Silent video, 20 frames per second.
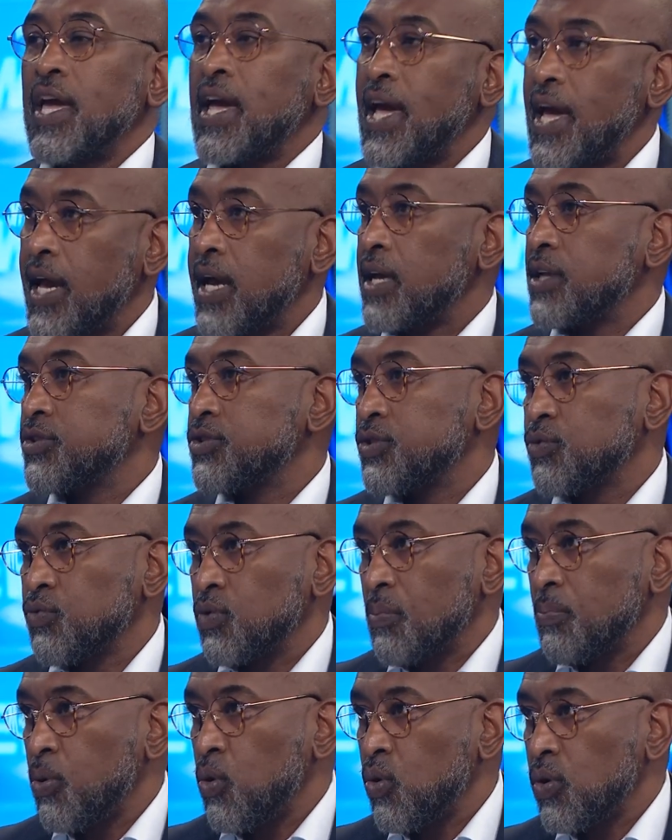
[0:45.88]
and to
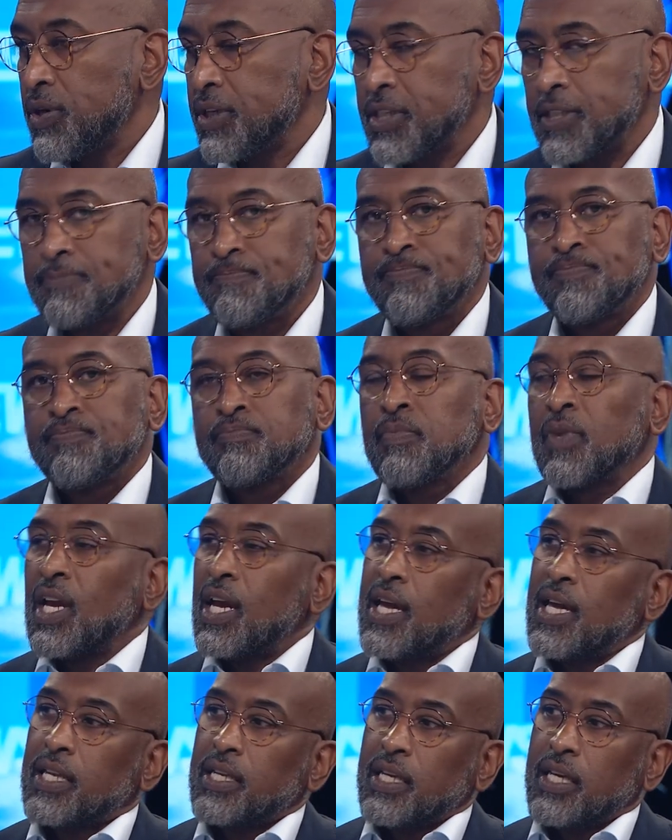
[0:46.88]
report it.
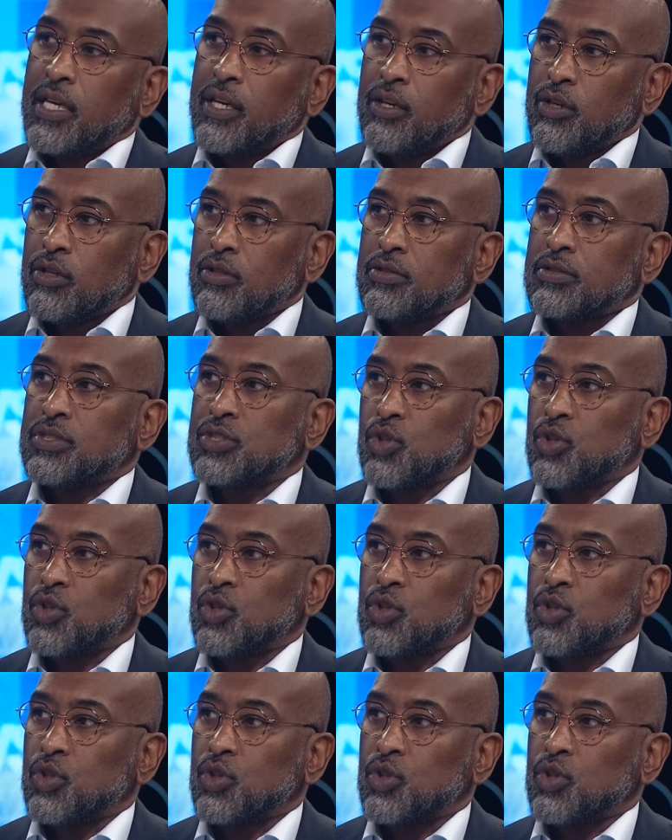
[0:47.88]
And here,